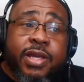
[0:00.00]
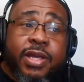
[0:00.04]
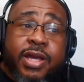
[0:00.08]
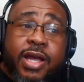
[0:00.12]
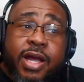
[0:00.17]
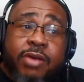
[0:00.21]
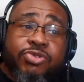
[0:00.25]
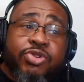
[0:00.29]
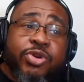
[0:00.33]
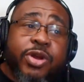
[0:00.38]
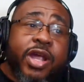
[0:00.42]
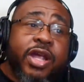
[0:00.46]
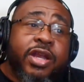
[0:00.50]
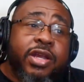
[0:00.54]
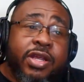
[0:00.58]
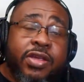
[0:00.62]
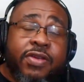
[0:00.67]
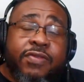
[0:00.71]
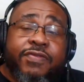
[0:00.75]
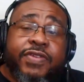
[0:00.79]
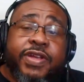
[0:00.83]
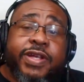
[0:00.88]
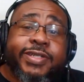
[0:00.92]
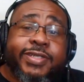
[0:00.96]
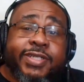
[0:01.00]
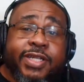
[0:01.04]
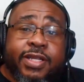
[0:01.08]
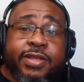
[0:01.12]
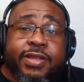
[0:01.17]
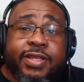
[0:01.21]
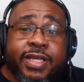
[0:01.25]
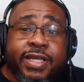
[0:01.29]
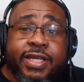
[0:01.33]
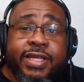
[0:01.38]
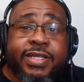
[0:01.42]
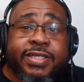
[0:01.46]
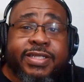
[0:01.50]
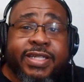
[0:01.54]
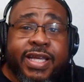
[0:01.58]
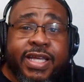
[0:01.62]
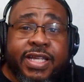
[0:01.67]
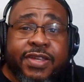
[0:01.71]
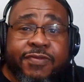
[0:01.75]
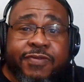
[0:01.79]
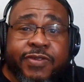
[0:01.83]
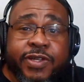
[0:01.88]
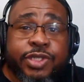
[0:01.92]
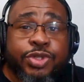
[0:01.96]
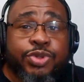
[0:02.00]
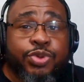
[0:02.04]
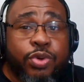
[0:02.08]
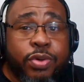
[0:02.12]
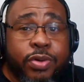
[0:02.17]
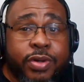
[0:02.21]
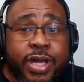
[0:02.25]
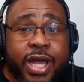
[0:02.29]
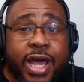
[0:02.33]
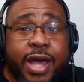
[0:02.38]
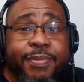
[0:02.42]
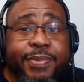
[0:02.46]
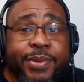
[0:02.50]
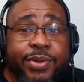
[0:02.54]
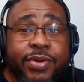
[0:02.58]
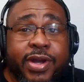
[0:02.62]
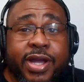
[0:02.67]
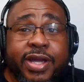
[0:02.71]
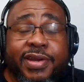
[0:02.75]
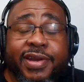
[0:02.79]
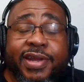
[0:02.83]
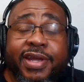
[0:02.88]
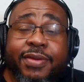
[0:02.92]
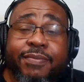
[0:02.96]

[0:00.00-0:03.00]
I'm trying to envision these as visual copywriting,